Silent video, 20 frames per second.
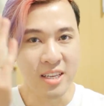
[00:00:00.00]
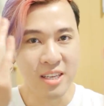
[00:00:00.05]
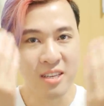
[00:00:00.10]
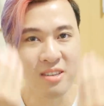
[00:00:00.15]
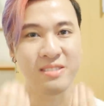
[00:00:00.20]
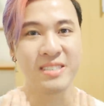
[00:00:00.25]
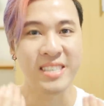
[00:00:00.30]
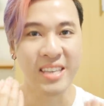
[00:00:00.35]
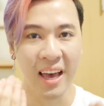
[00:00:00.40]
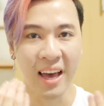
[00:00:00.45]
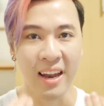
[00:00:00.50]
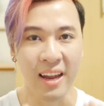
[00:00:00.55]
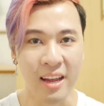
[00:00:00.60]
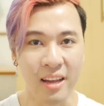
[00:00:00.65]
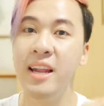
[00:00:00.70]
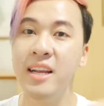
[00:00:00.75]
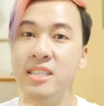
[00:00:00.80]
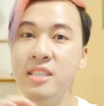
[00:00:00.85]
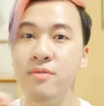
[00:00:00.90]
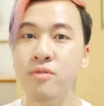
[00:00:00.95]
You'll get it.
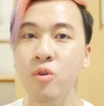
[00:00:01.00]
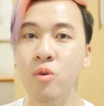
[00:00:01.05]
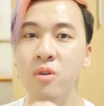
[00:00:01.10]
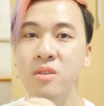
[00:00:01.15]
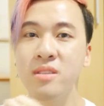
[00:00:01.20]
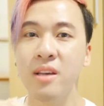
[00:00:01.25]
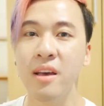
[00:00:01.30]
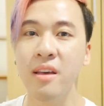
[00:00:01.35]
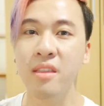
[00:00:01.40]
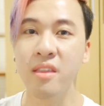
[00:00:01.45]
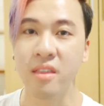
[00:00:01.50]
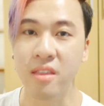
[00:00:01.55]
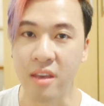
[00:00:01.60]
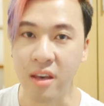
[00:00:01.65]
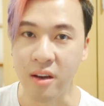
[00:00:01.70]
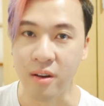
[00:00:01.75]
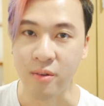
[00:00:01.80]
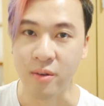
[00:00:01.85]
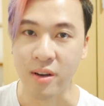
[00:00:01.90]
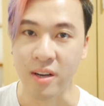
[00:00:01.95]
It is, of course, a
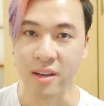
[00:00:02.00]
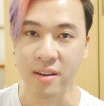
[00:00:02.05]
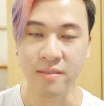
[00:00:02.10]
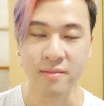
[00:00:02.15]
theory.